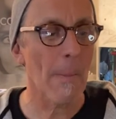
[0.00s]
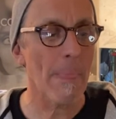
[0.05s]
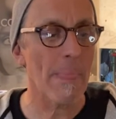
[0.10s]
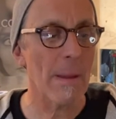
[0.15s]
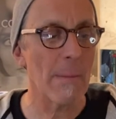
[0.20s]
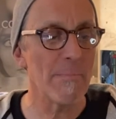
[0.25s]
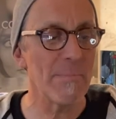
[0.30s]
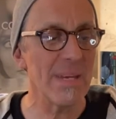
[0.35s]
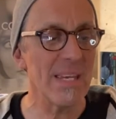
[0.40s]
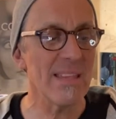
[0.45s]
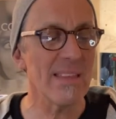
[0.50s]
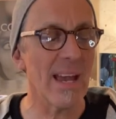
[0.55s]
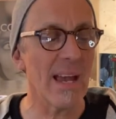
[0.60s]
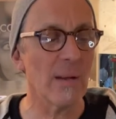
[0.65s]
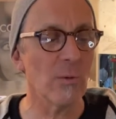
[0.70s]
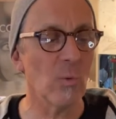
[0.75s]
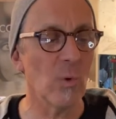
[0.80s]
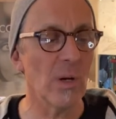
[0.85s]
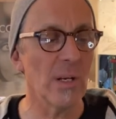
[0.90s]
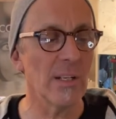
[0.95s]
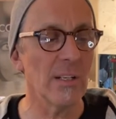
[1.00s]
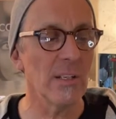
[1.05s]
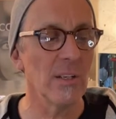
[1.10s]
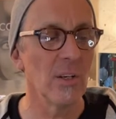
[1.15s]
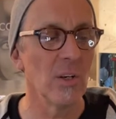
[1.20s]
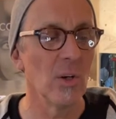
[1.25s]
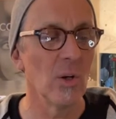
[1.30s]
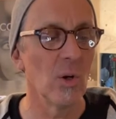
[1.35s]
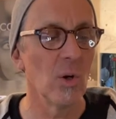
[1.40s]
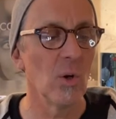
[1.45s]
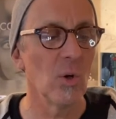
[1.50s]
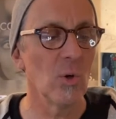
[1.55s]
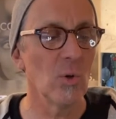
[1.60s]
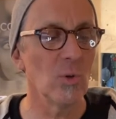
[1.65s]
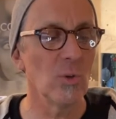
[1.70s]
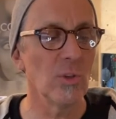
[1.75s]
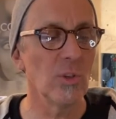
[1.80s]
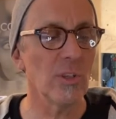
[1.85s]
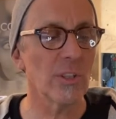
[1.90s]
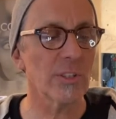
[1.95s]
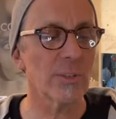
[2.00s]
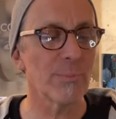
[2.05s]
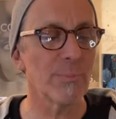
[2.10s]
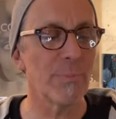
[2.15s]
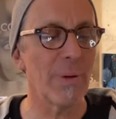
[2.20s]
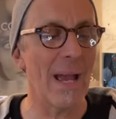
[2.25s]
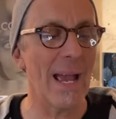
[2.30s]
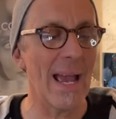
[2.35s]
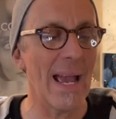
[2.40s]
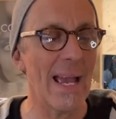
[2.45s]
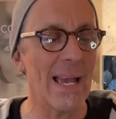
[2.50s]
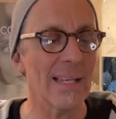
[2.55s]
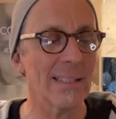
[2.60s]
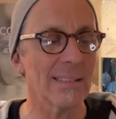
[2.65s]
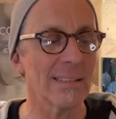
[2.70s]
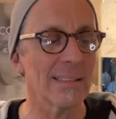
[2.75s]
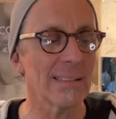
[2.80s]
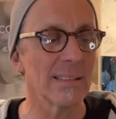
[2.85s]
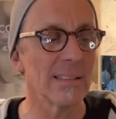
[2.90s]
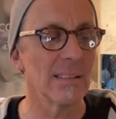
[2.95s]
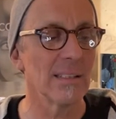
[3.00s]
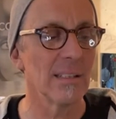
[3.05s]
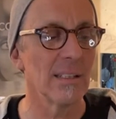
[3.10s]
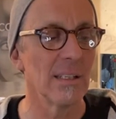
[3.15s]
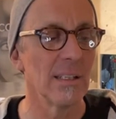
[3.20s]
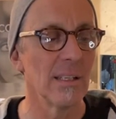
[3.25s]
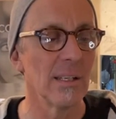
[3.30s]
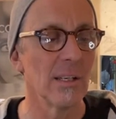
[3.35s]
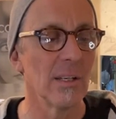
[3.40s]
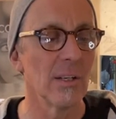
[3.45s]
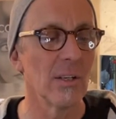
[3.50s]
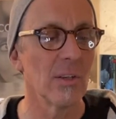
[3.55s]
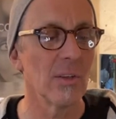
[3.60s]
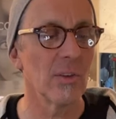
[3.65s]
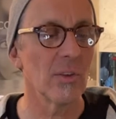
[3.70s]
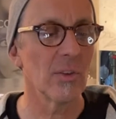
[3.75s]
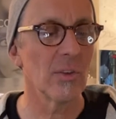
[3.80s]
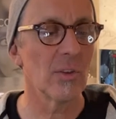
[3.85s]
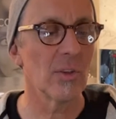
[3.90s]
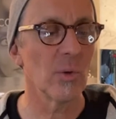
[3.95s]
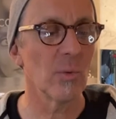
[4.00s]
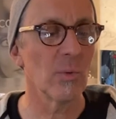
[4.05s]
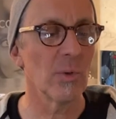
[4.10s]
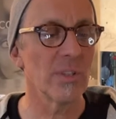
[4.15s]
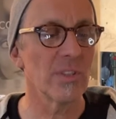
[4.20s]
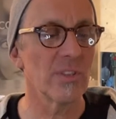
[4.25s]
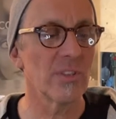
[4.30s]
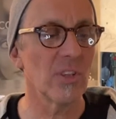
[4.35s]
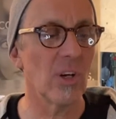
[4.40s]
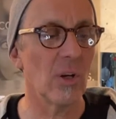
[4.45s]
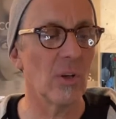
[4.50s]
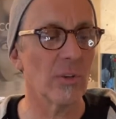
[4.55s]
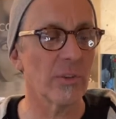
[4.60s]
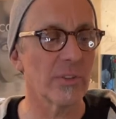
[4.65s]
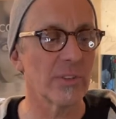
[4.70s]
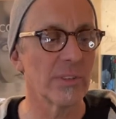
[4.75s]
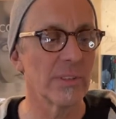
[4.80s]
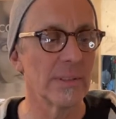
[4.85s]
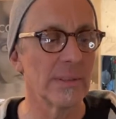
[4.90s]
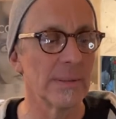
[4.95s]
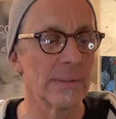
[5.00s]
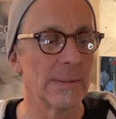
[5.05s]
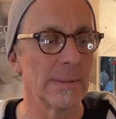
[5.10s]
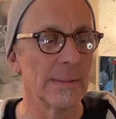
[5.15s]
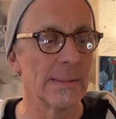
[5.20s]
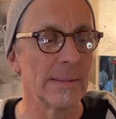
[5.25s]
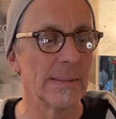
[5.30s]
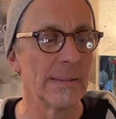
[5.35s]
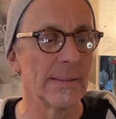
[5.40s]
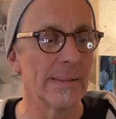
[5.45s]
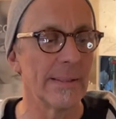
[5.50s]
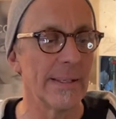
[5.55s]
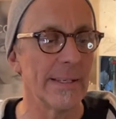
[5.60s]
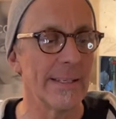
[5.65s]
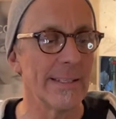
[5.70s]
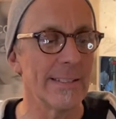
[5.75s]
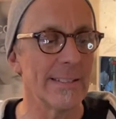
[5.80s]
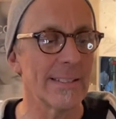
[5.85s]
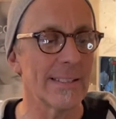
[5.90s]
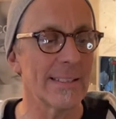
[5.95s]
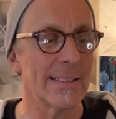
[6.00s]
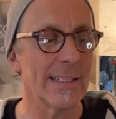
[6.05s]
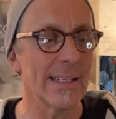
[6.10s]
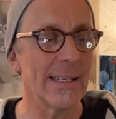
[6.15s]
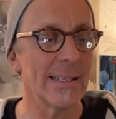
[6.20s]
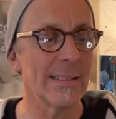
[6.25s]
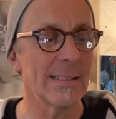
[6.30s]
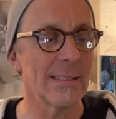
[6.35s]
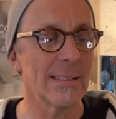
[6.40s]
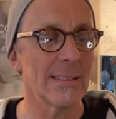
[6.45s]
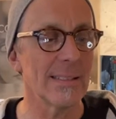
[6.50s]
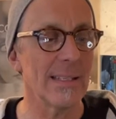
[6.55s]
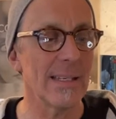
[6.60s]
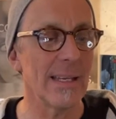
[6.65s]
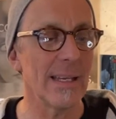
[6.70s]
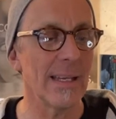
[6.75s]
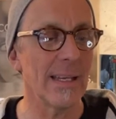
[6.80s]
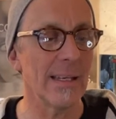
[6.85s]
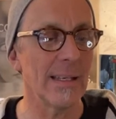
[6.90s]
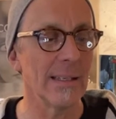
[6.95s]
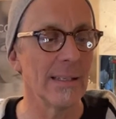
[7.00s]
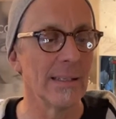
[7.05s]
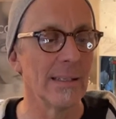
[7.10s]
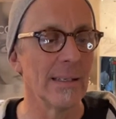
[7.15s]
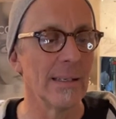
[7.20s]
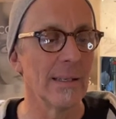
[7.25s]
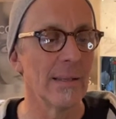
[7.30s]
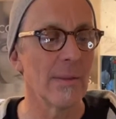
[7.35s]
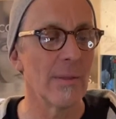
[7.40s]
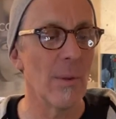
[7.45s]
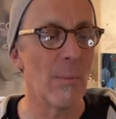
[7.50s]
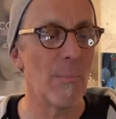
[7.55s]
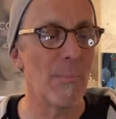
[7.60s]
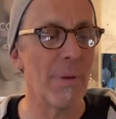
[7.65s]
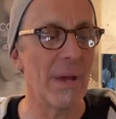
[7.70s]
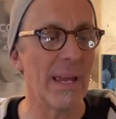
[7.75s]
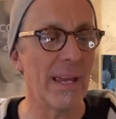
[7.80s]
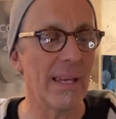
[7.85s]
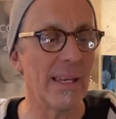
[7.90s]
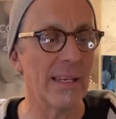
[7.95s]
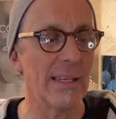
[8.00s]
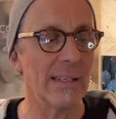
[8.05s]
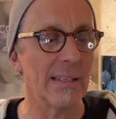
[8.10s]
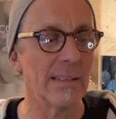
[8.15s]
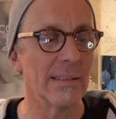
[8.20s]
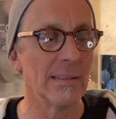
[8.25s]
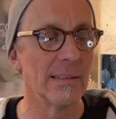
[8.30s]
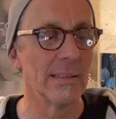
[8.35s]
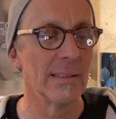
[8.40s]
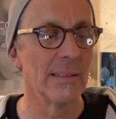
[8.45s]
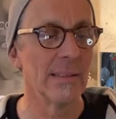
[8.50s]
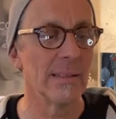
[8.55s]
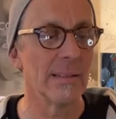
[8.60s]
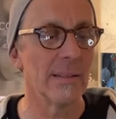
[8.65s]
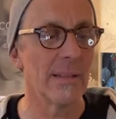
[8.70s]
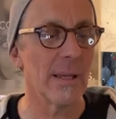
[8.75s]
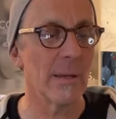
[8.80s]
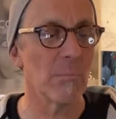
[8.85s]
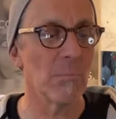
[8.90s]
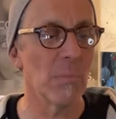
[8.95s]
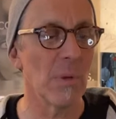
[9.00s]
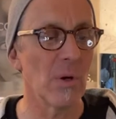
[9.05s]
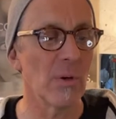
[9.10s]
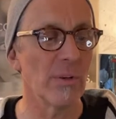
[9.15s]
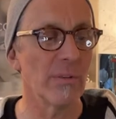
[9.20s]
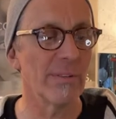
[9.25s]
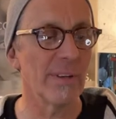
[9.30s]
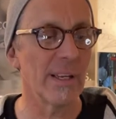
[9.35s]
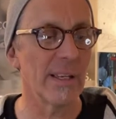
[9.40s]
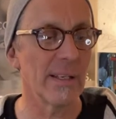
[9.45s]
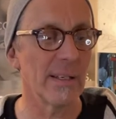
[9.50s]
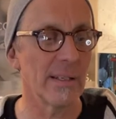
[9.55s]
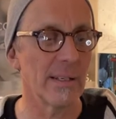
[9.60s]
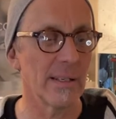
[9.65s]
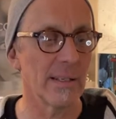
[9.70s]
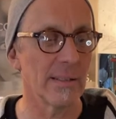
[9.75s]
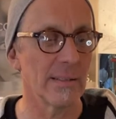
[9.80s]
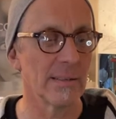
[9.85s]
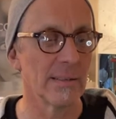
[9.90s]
Be that one who looks past the result, instead seeing the pain that motivated it.